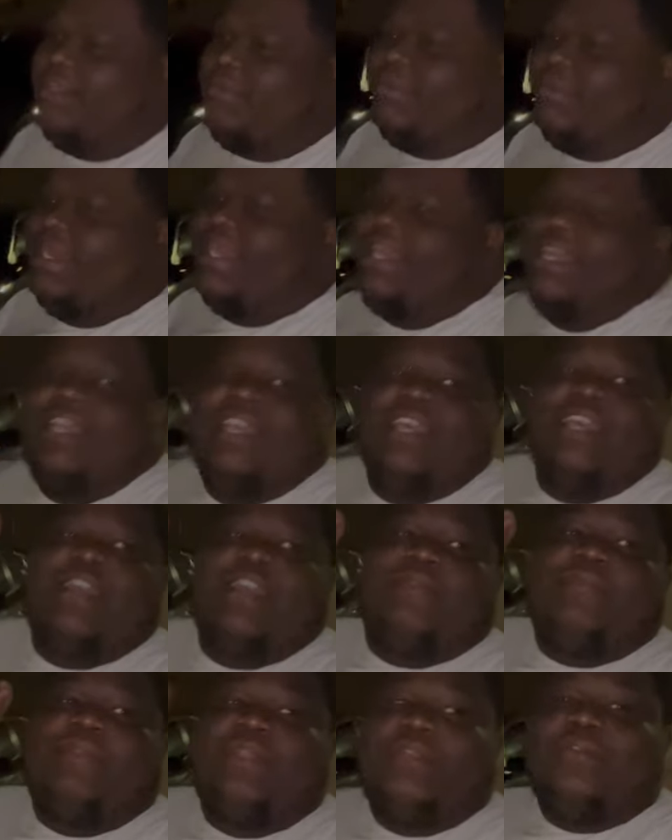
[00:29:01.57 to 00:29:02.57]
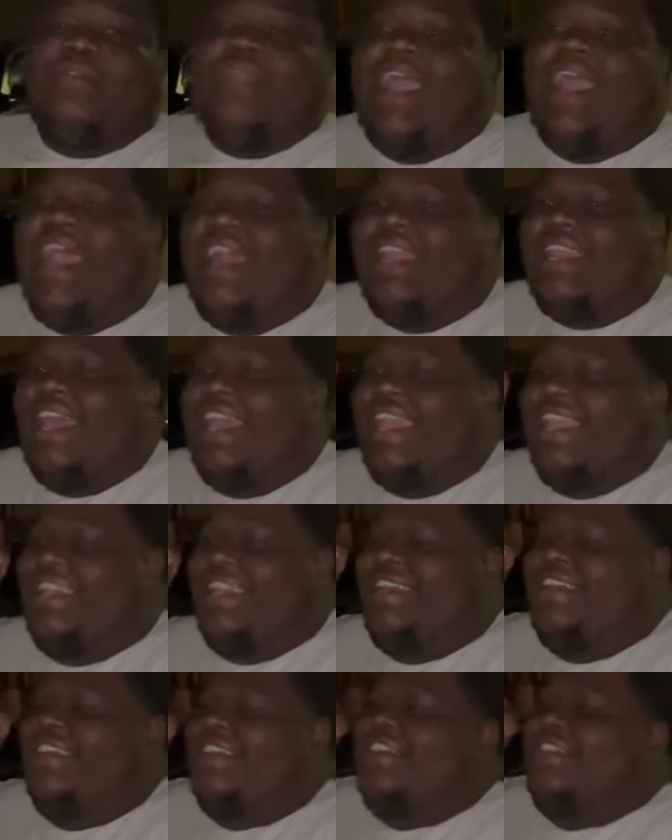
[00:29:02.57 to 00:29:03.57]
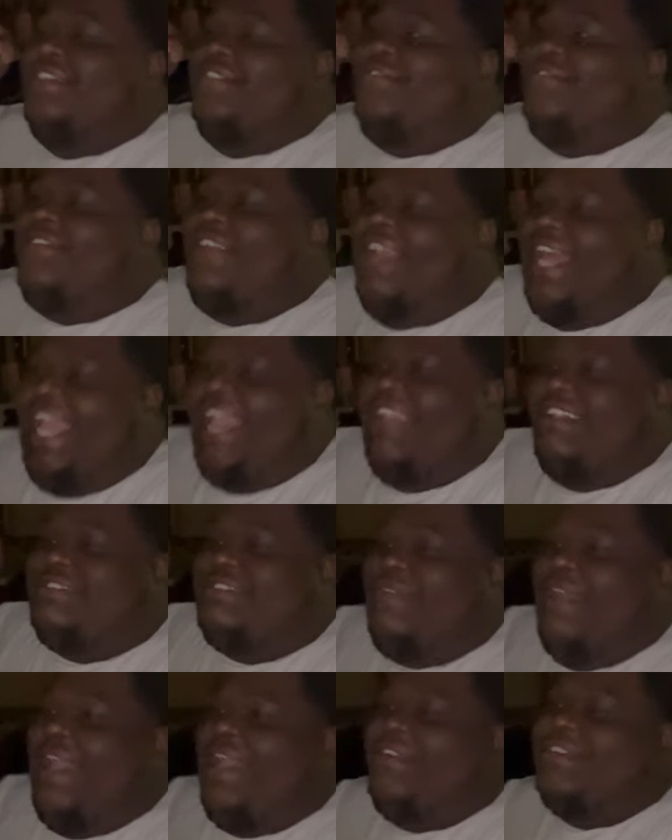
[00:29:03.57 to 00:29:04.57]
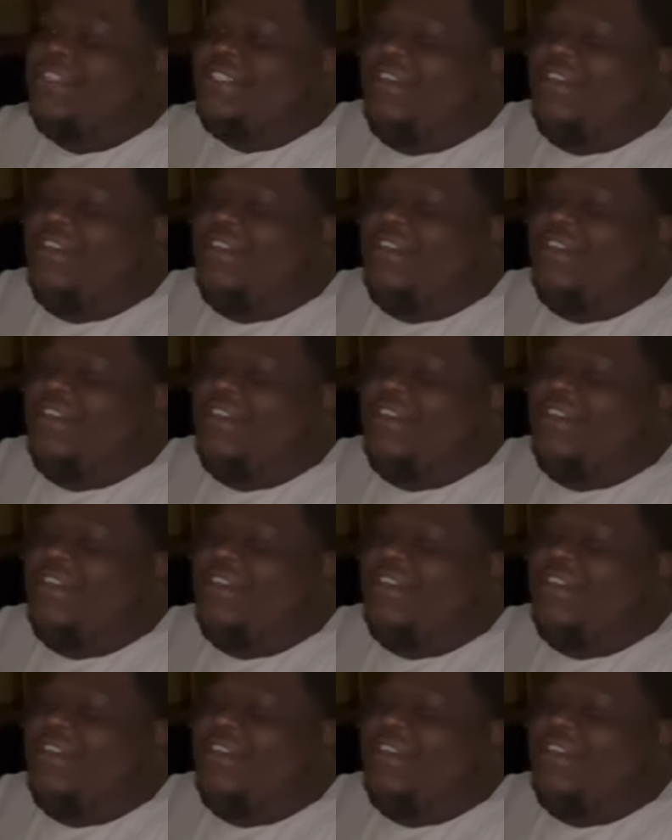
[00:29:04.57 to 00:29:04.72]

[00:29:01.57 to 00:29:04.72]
but we do got like flames while it was